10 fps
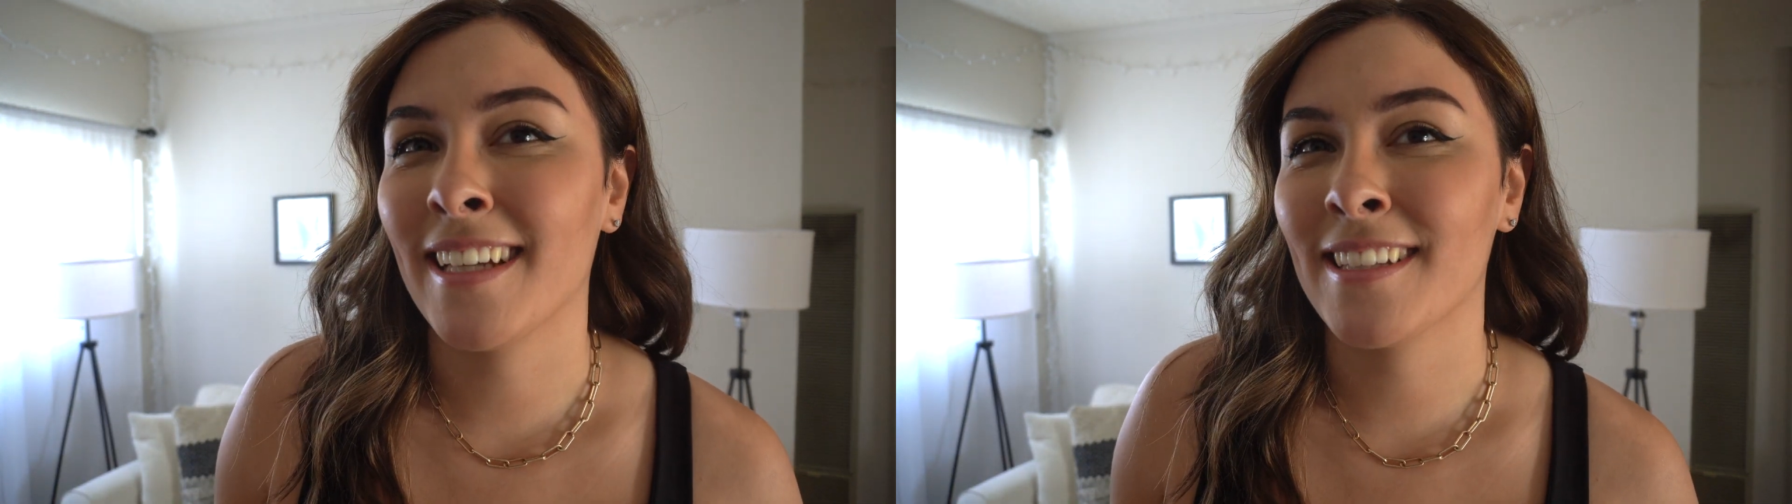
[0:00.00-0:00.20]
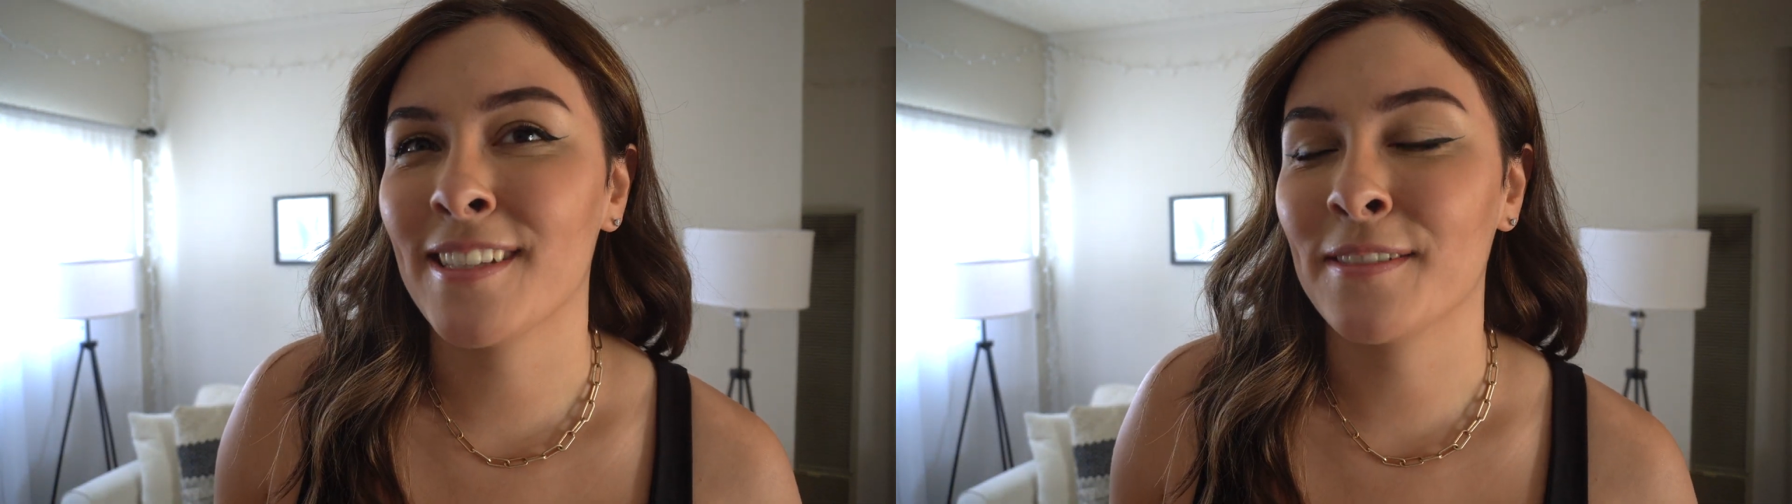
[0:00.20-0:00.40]

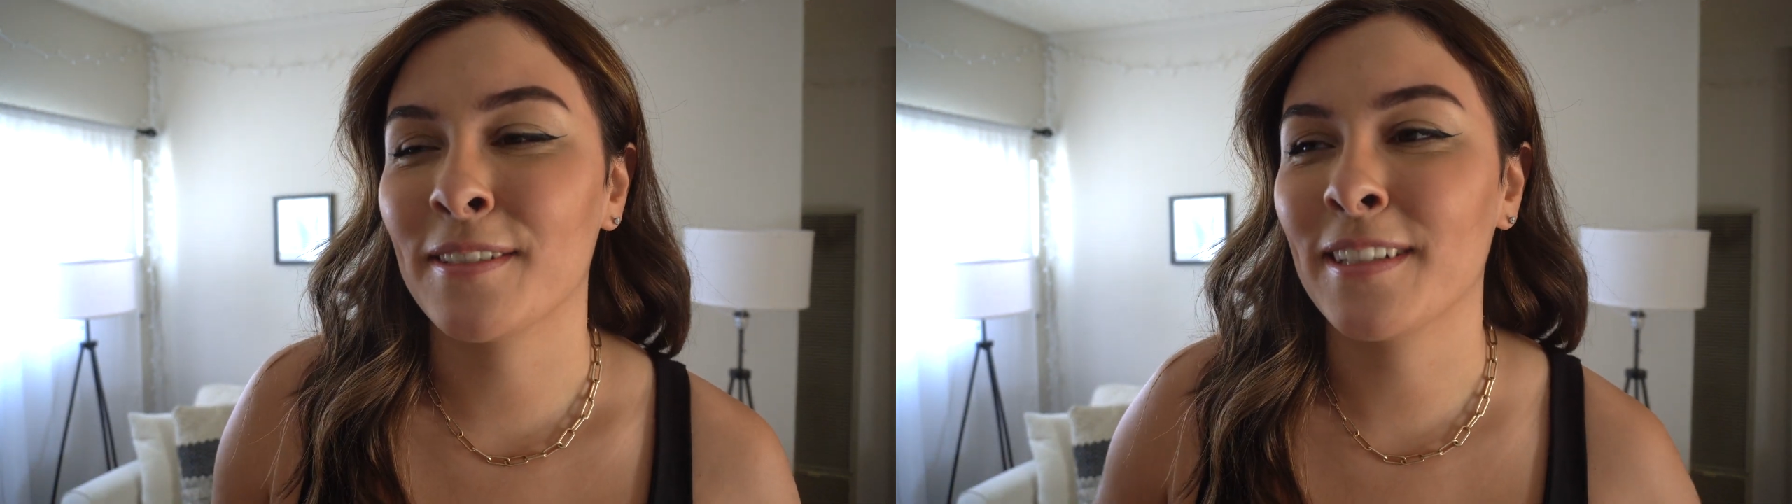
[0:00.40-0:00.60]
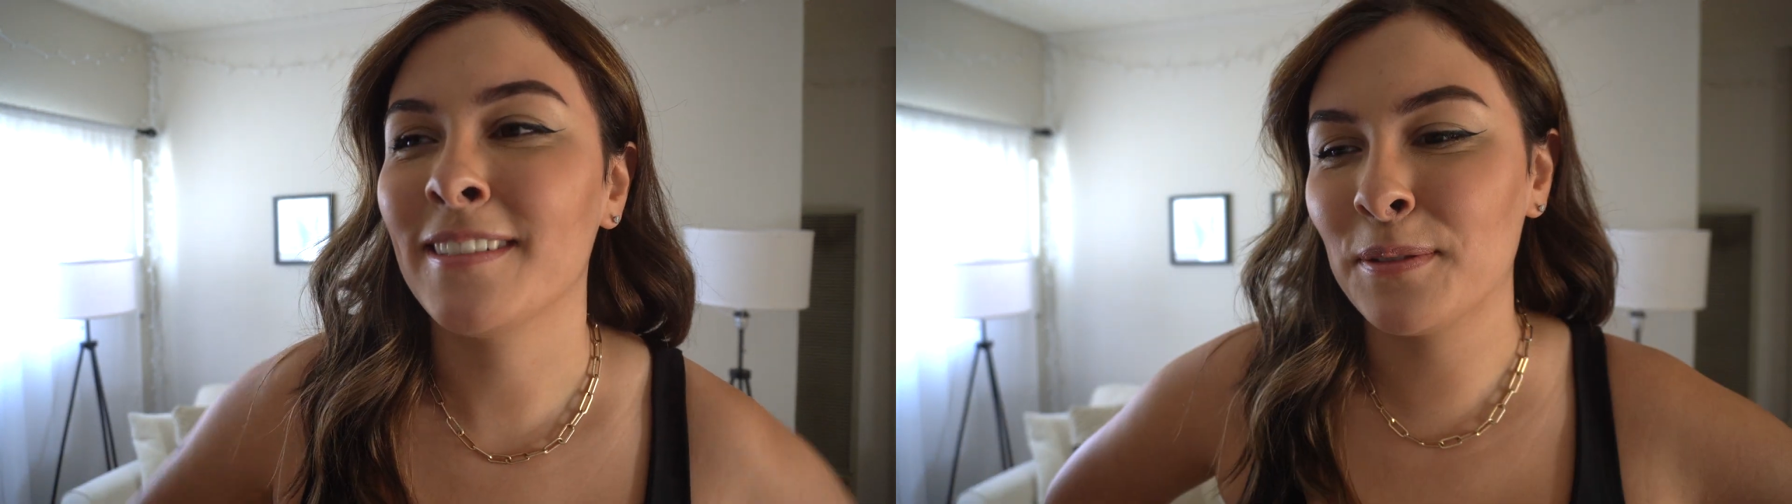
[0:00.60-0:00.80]
at the
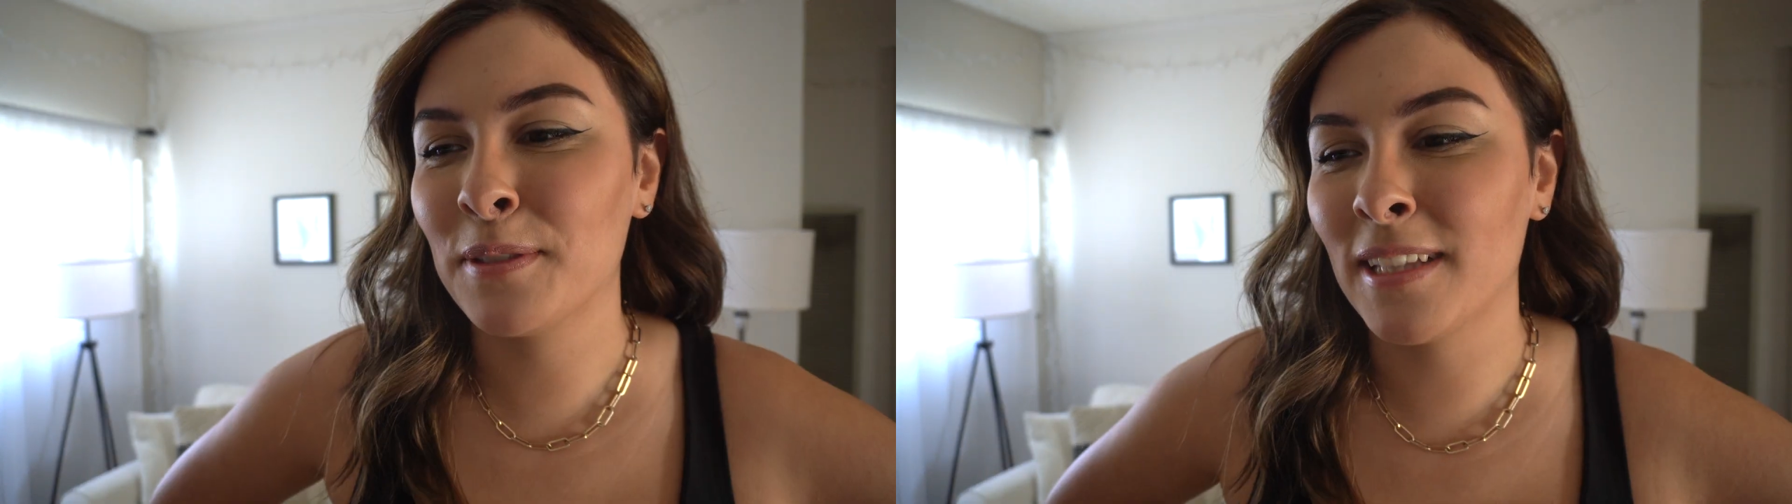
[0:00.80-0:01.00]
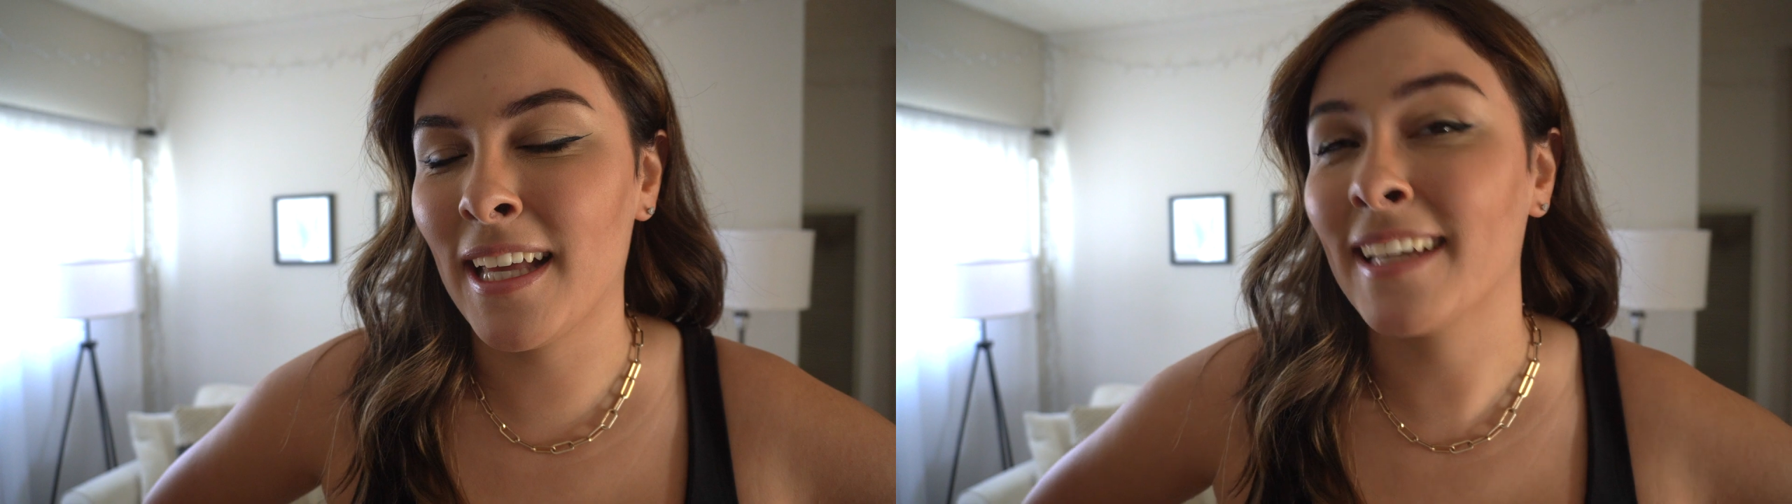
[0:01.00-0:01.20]
store. We
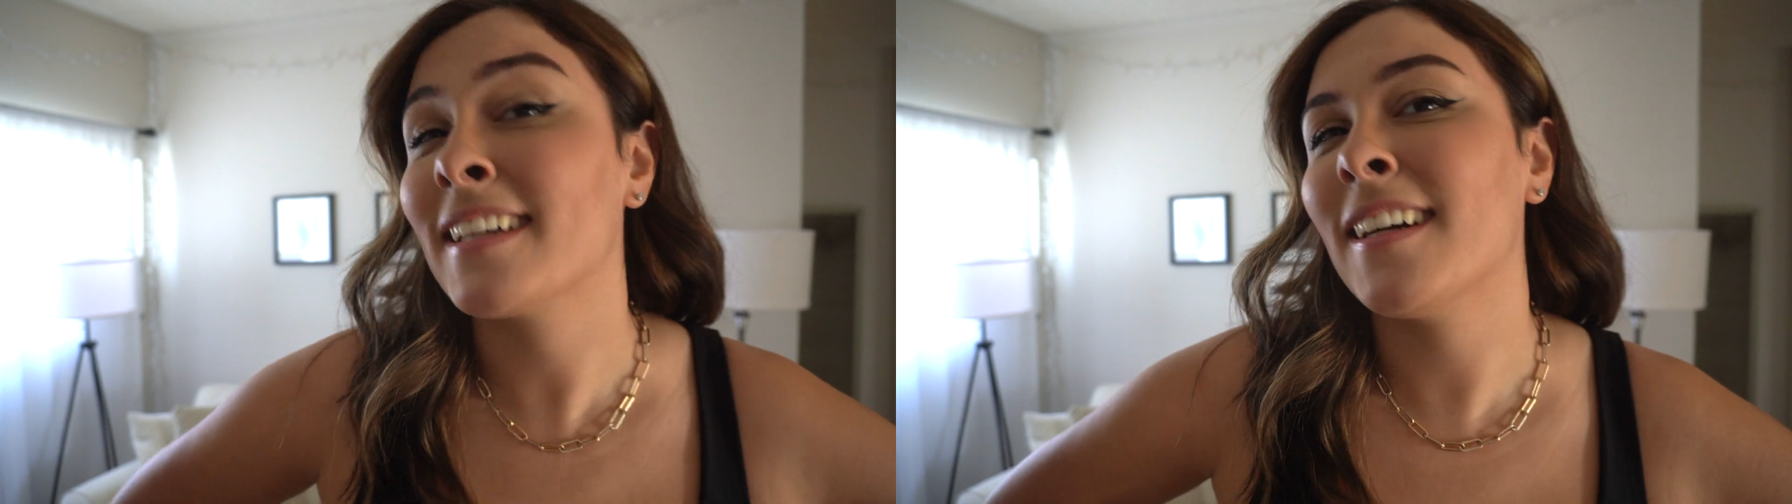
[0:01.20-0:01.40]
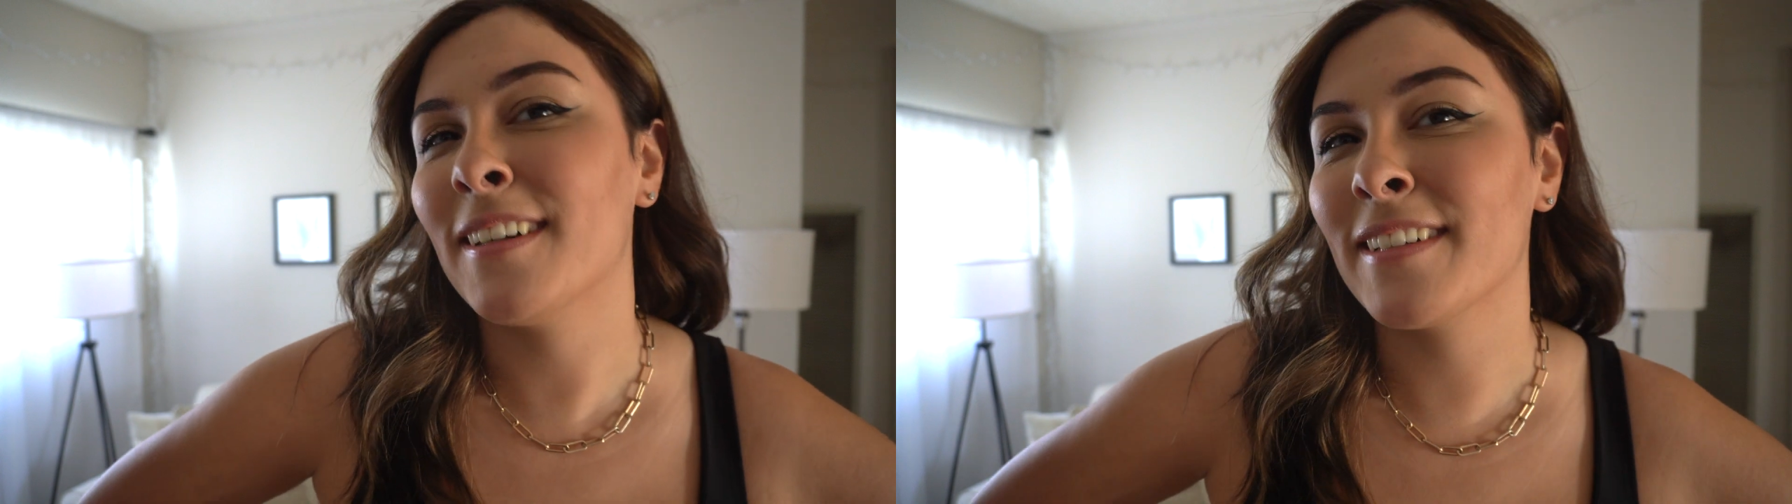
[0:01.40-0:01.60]
were like, oh